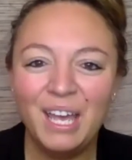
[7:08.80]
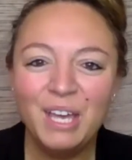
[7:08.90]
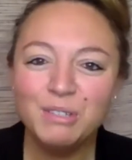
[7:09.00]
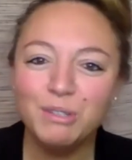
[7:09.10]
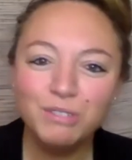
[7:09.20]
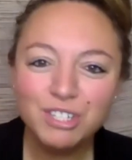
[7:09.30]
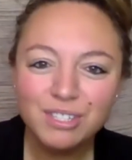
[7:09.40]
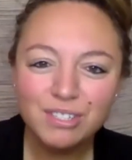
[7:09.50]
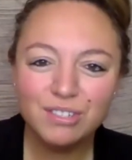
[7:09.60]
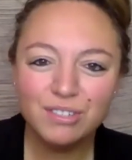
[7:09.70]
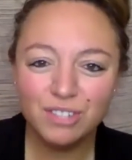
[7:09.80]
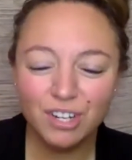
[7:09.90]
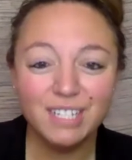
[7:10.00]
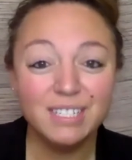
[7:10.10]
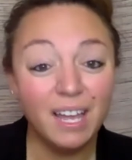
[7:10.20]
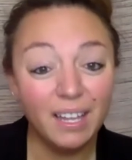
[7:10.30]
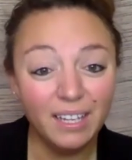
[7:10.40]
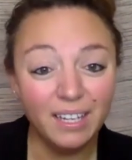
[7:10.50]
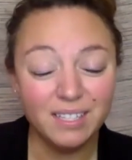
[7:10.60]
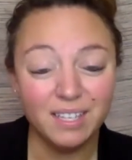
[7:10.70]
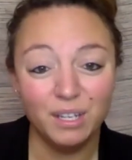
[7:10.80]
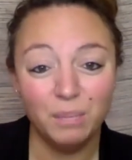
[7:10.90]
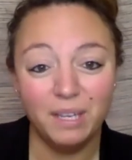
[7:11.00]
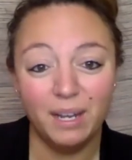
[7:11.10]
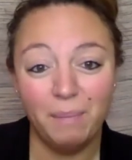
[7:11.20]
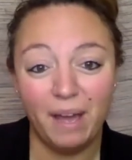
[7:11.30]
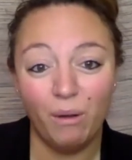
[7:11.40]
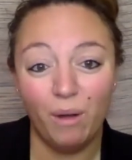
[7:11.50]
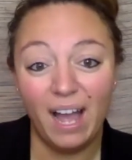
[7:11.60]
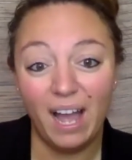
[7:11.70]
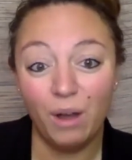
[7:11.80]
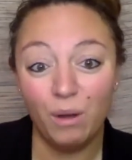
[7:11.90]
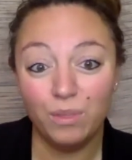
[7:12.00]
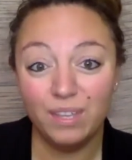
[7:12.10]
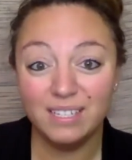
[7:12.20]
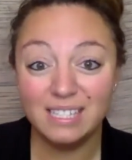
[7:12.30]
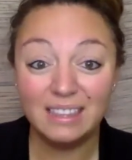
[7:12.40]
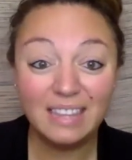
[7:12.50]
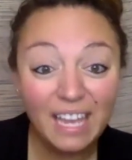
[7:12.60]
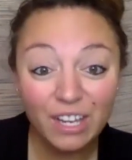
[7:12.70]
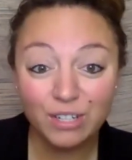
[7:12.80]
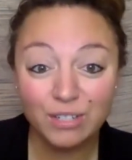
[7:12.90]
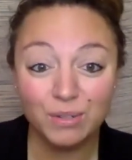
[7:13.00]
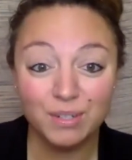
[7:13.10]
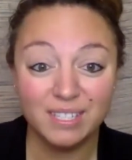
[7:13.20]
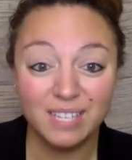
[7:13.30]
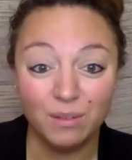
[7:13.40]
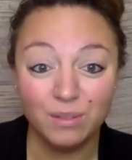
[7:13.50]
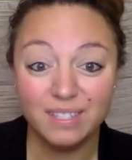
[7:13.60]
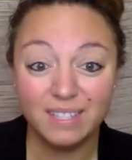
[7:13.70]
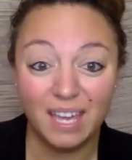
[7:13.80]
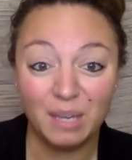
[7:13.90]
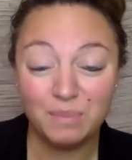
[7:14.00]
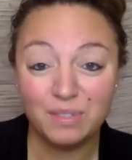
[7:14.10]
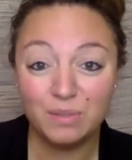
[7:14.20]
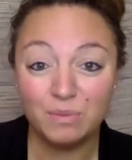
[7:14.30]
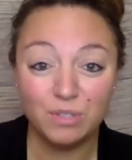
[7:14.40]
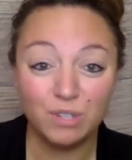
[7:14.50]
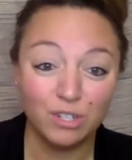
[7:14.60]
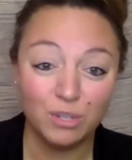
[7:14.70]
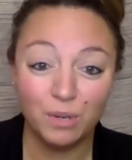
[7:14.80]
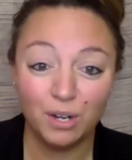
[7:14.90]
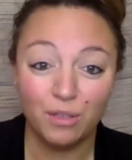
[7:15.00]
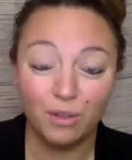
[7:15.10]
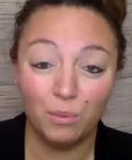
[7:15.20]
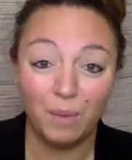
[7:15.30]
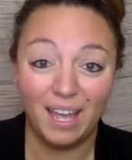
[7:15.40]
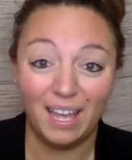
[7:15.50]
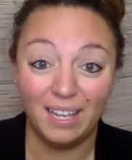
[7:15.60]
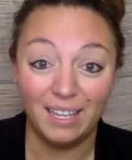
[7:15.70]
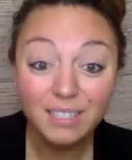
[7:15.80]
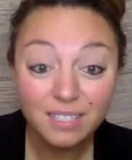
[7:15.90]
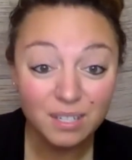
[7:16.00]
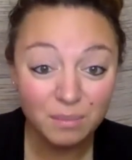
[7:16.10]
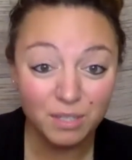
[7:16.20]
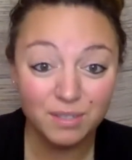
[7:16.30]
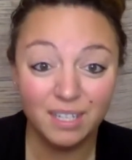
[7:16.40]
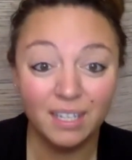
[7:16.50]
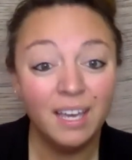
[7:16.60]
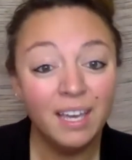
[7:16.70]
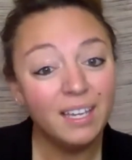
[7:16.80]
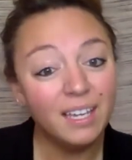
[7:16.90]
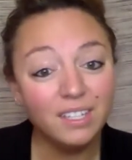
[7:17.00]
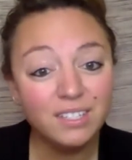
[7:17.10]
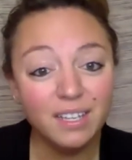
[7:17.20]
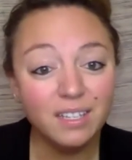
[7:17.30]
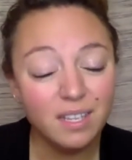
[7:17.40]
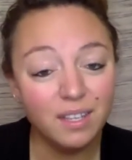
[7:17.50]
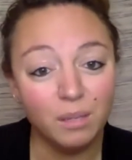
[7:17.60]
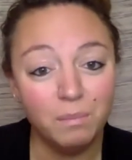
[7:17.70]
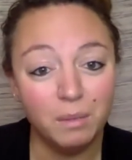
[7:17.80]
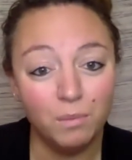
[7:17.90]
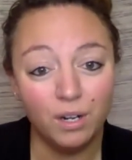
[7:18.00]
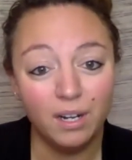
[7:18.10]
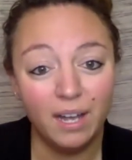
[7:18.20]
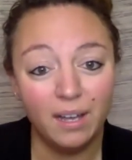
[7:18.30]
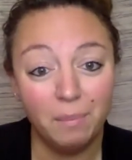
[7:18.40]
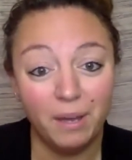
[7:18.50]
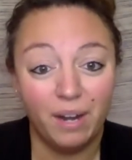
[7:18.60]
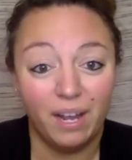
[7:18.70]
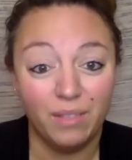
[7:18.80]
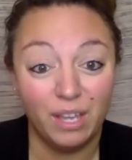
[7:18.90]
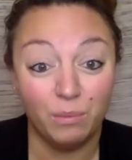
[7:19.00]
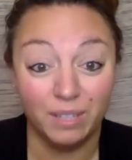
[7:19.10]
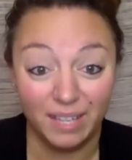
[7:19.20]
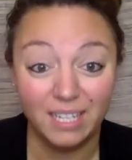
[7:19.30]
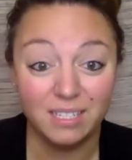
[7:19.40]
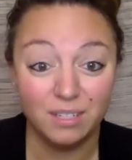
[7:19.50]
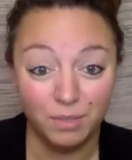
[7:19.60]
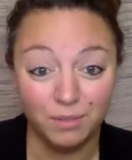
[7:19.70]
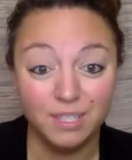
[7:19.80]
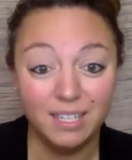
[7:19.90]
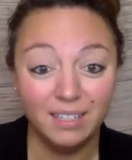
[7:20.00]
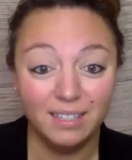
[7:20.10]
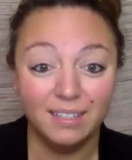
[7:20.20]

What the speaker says: So you just started telling us a little bit about how these layers or soundscapes start to work their way into music. Can you tell us a little bit more about how they relate to music?